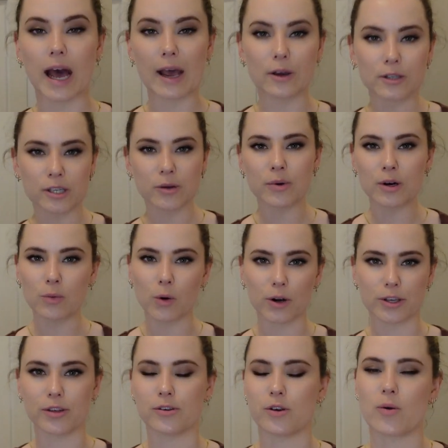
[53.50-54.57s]
I also wanna walk
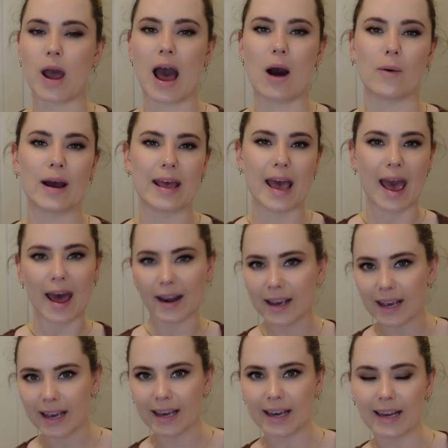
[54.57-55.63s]
you through how I
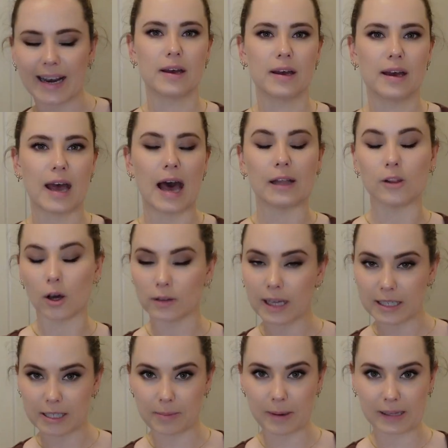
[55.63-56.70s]
edit, how long
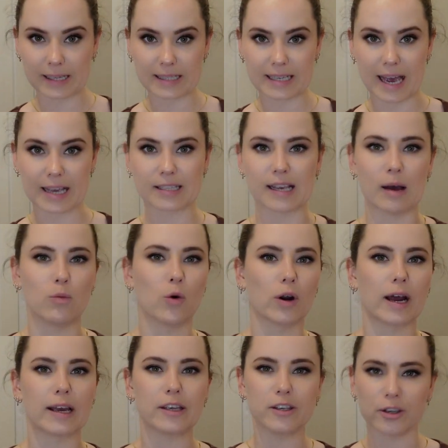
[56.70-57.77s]
that typically takes, and what
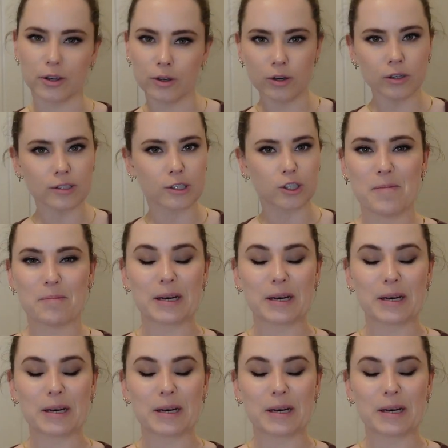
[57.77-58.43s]
I used.